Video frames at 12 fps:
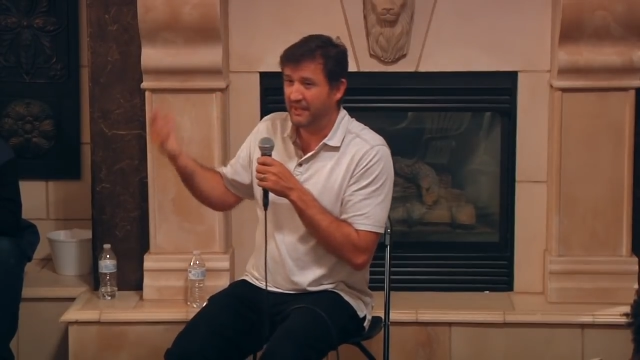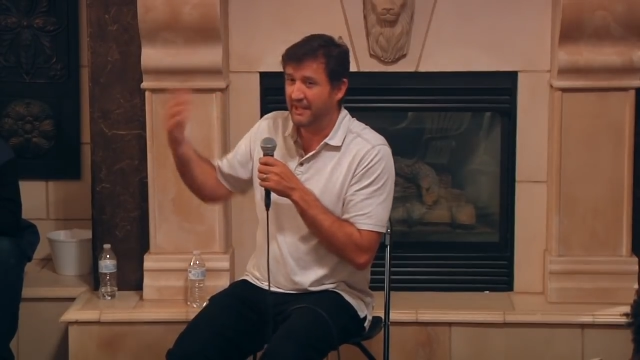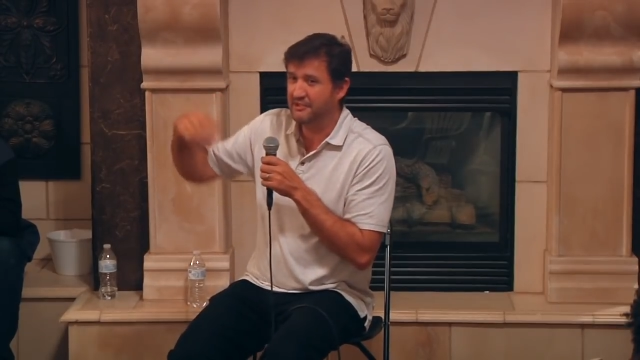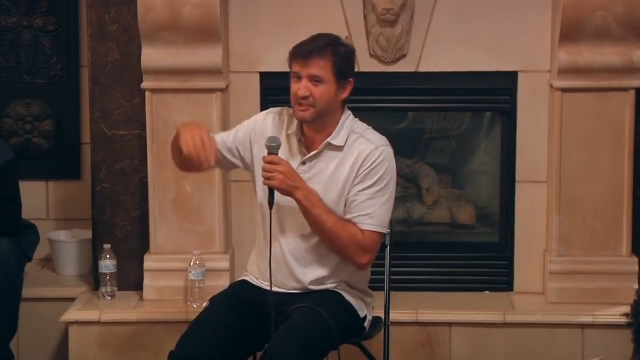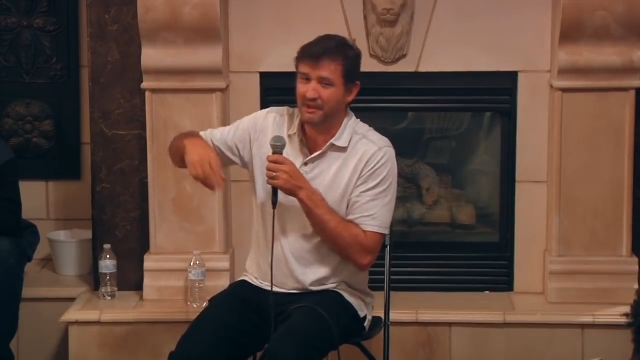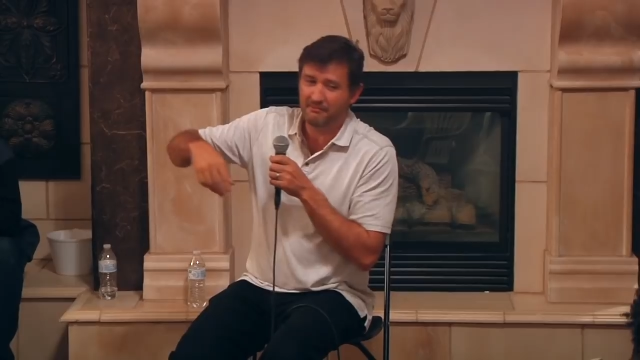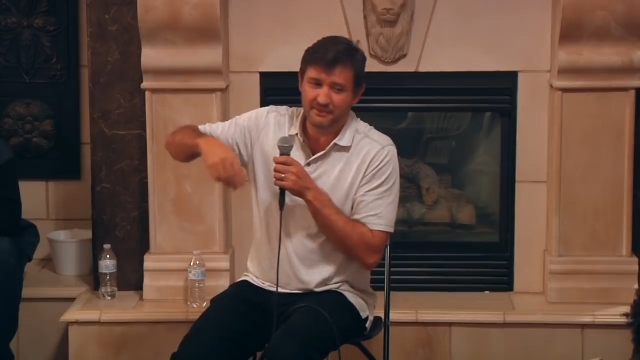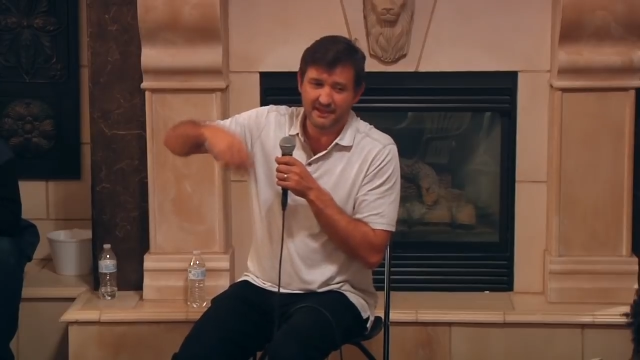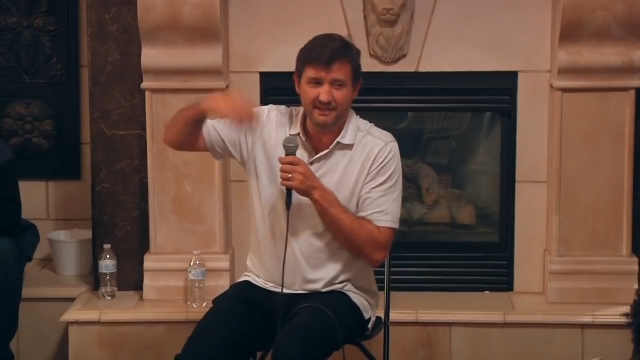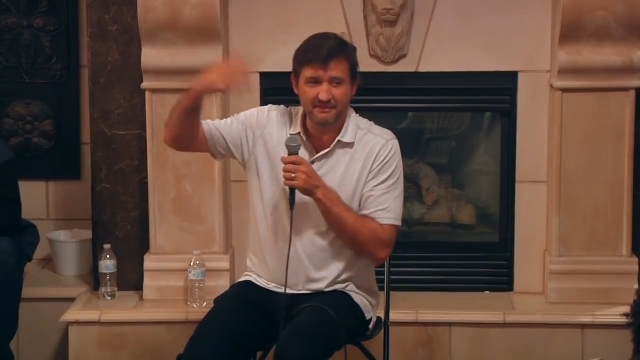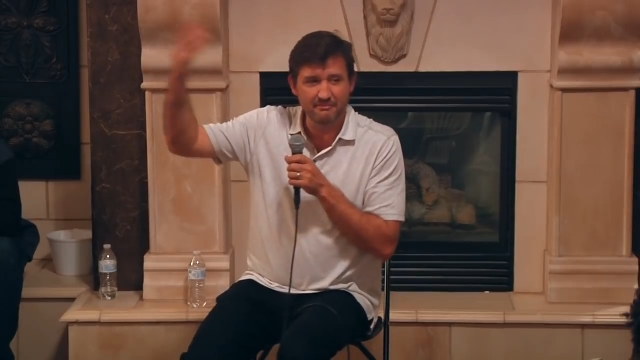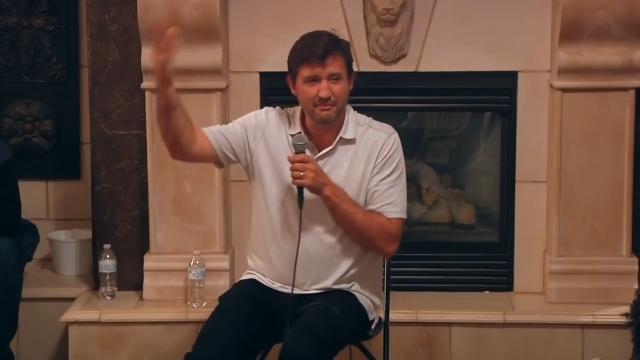He jumped
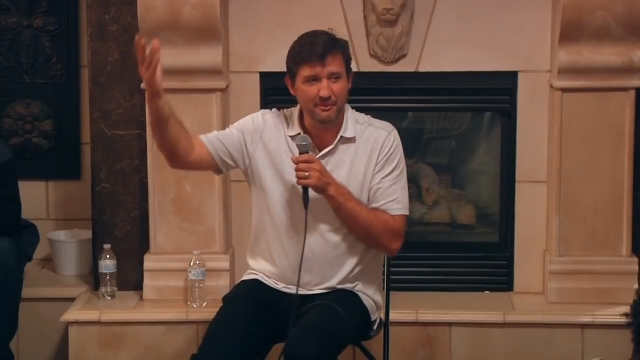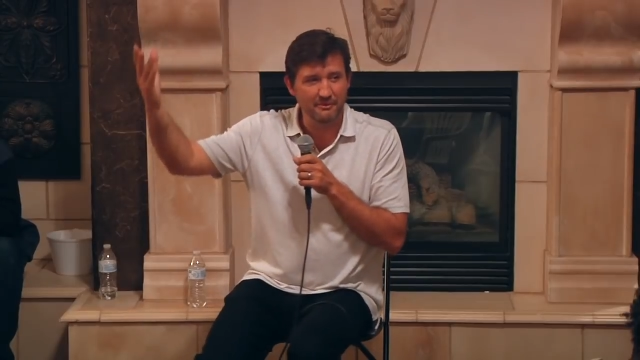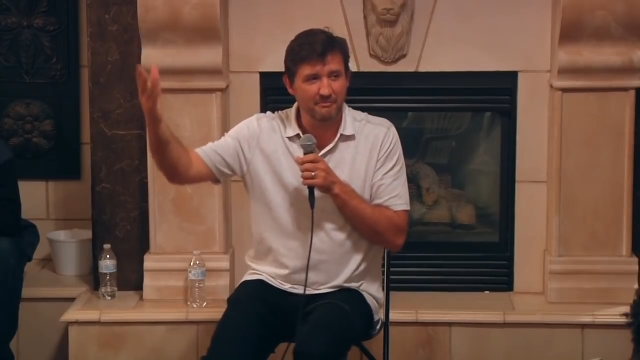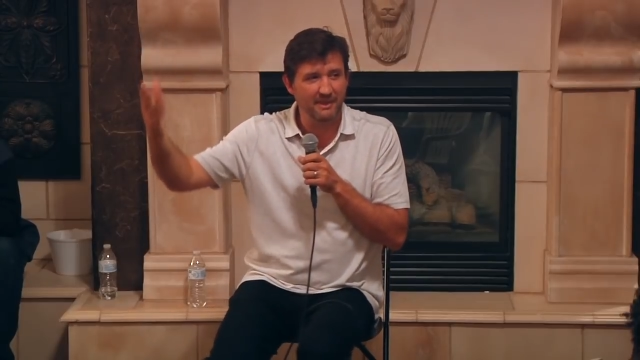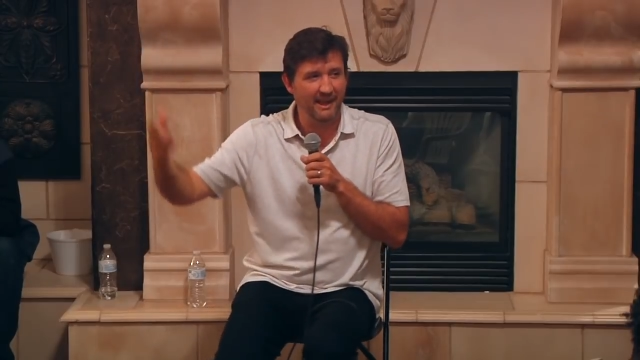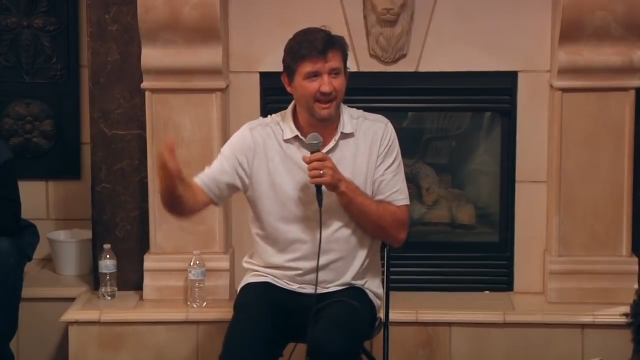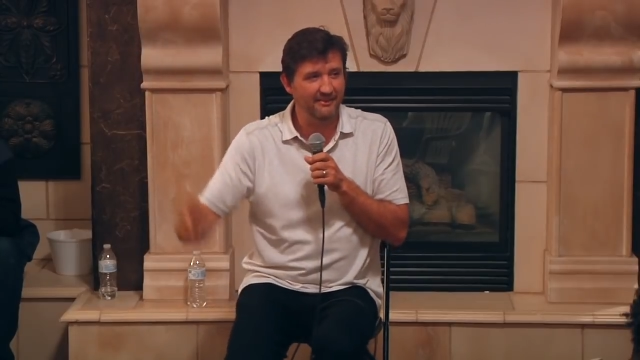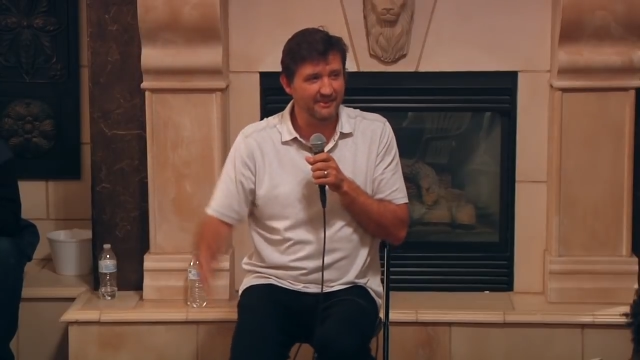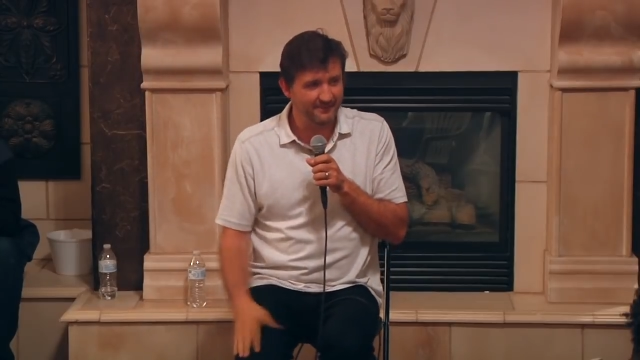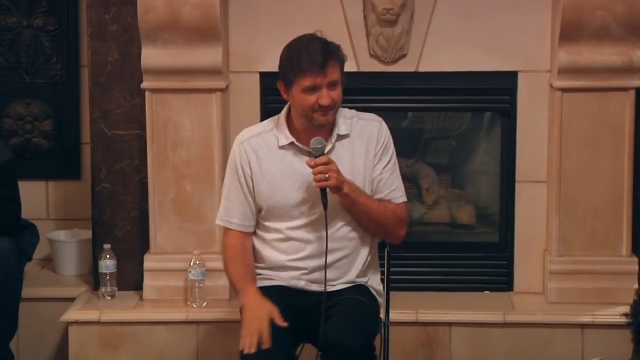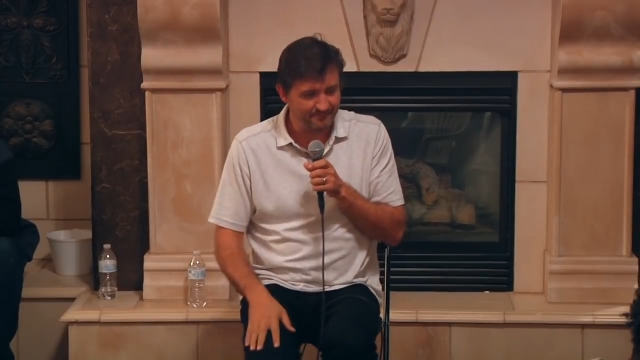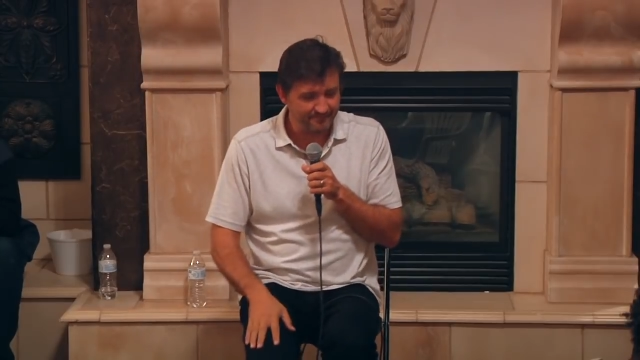in, pulled me
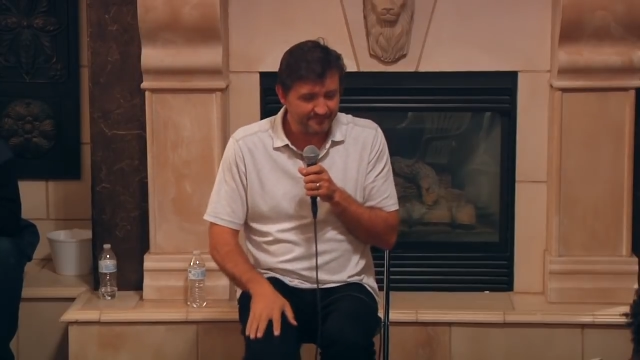out.